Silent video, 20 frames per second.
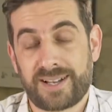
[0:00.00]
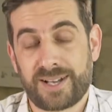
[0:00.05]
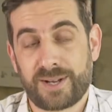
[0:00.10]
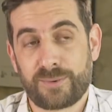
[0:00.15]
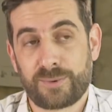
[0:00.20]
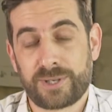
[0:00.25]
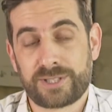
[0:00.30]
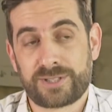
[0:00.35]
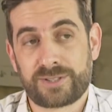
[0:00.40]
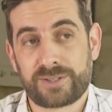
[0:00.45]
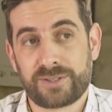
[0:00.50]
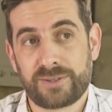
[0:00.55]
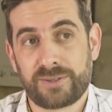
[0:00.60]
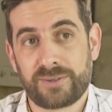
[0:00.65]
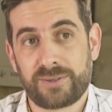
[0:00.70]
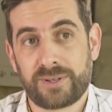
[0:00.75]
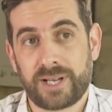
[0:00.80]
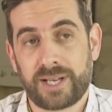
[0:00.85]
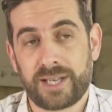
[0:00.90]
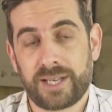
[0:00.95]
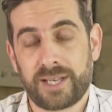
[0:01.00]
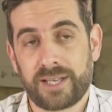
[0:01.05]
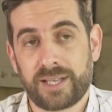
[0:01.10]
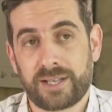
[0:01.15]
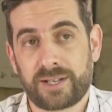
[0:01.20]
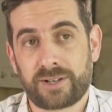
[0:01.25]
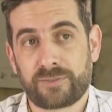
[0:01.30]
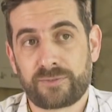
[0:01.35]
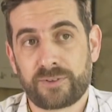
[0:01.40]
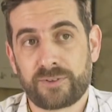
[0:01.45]
I went to a
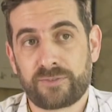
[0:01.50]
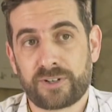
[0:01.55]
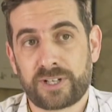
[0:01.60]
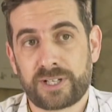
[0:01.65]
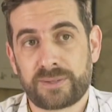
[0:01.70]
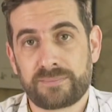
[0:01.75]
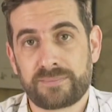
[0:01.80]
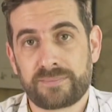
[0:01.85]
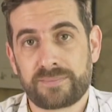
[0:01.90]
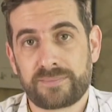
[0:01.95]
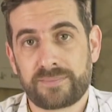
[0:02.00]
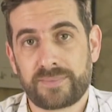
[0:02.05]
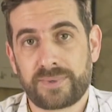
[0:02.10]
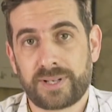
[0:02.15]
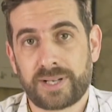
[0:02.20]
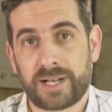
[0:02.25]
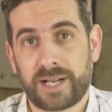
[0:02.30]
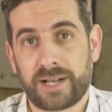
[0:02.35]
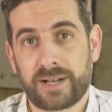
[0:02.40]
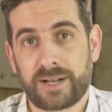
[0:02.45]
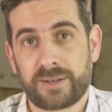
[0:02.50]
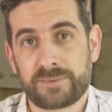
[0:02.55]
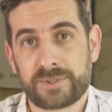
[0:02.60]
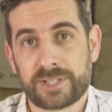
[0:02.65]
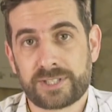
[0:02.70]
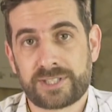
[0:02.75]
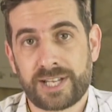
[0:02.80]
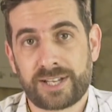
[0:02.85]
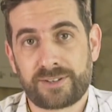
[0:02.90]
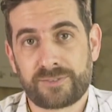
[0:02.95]
coffee farm um,
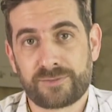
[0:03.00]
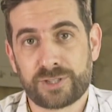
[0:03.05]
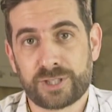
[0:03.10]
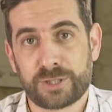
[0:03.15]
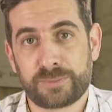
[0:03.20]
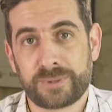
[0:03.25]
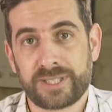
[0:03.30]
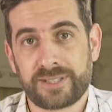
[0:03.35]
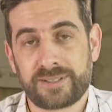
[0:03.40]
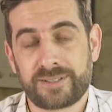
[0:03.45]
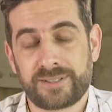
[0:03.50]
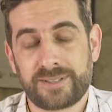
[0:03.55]
just out of Durban